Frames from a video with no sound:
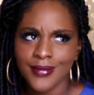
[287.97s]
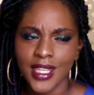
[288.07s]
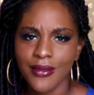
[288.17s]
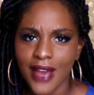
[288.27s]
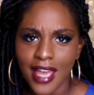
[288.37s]

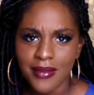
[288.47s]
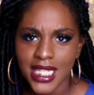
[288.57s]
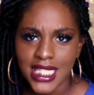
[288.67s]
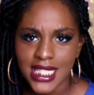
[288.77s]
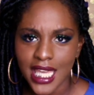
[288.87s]
5
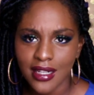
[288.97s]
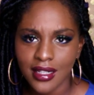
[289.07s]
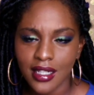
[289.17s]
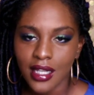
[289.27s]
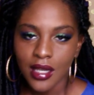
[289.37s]
minutes
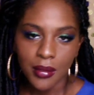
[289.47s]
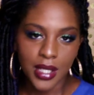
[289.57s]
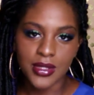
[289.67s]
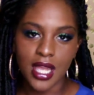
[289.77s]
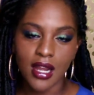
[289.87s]
later, but it
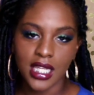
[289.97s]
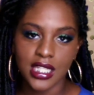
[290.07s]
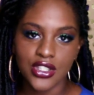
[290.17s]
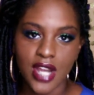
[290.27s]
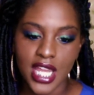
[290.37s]
was already in
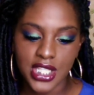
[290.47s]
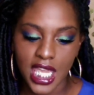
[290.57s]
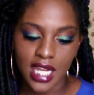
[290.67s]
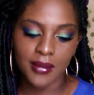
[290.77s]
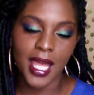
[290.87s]
a trash
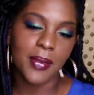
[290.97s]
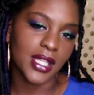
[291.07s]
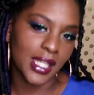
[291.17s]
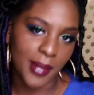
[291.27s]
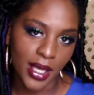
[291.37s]
can. I'm not putting
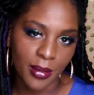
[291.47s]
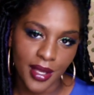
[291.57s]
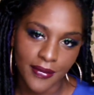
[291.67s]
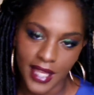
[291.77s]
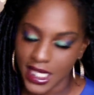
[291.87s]
that back on my
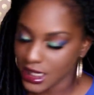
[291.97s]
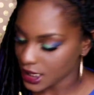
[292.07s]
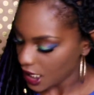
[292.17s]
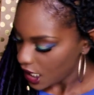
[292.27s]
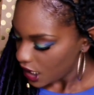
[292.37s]
face.
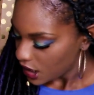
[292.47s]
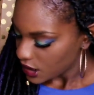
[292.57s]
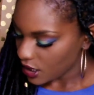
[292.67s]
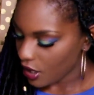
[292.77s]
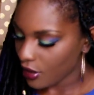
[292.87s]

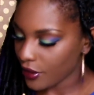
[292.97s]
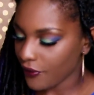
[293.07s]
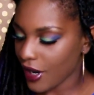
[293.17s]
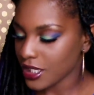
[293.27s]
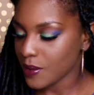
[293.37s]
So the
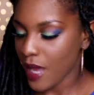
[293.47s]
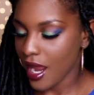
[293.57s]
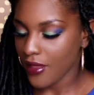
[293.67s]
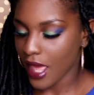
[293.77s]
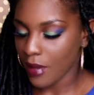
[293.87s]
first
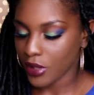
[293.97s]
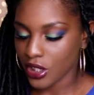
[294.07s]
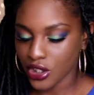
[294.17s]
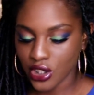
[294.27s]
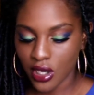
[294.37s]
pair that I'm going to
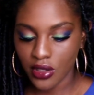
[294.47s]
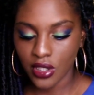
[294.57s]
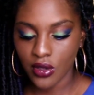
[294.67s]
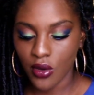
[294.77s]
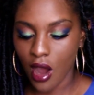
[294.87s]
show
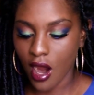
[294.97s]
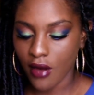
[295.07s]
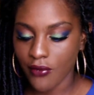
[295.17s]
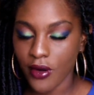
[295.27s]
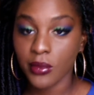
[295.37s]
you are
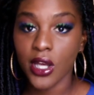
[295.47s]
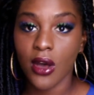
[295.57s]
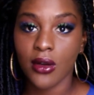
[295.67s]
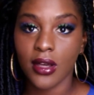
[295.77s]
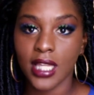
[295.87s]
from
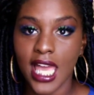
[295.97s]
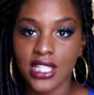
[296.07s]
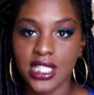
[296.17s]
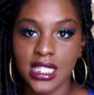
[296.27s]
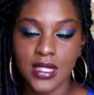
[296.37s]
Xoxo
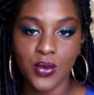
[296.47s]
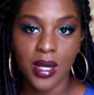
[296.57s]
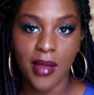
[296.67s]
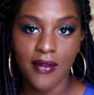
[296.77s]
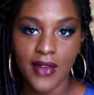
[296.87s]
Lashes. It's one of
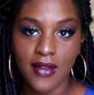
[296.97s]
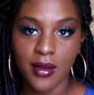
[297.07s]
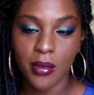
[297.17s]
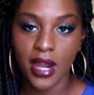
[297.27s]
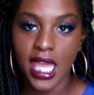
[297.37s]
my favorite
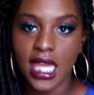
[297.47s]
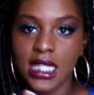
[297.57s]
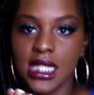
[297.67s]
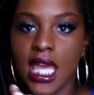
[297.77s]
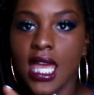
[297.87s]

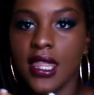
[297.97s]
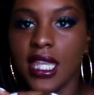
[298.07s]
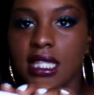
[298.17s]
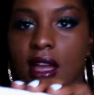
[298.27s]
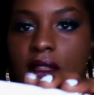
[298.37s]
brands.
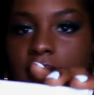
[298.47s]
These are the